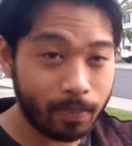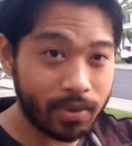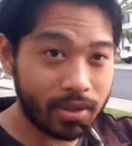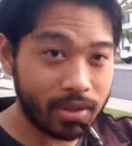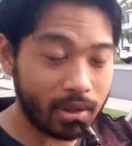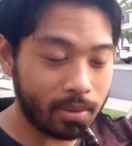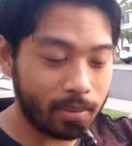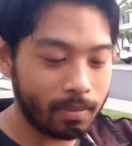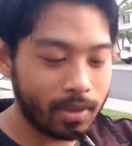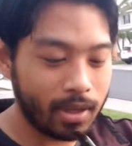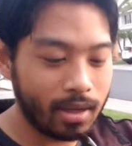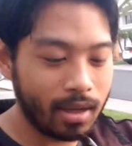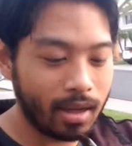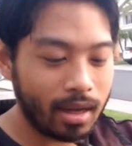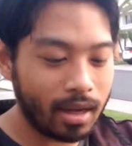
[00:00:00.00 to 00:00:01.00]
So
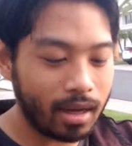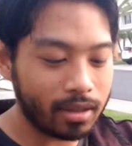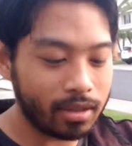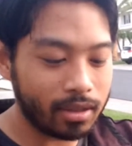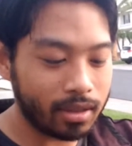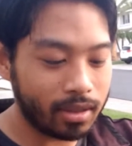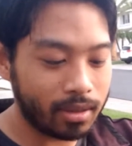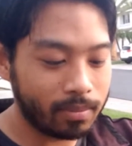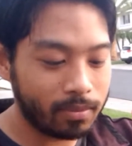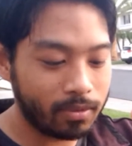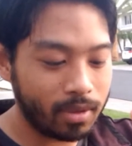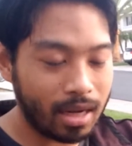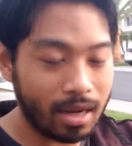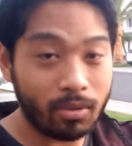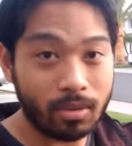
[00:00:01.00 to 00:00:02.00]

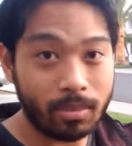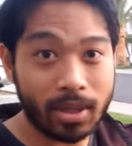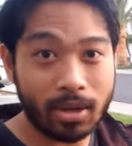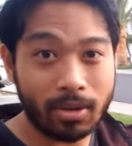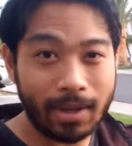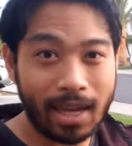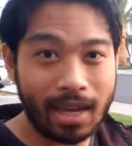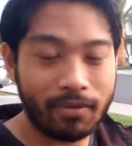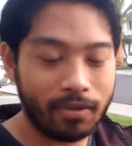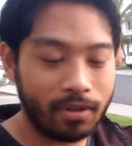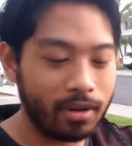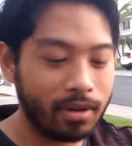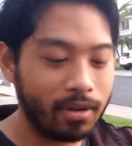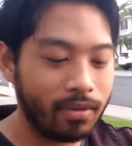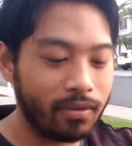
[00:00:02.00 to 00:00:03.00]
I will be okay
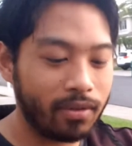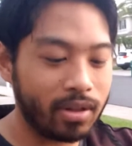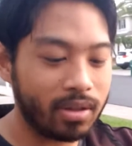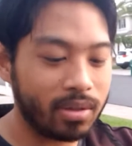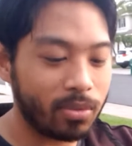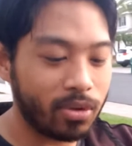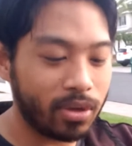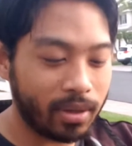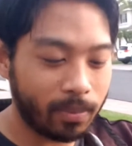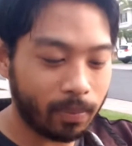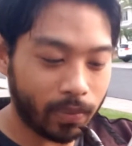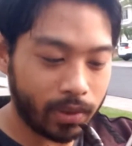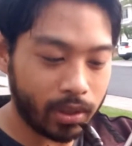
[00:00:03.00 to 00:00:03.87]
for this morning.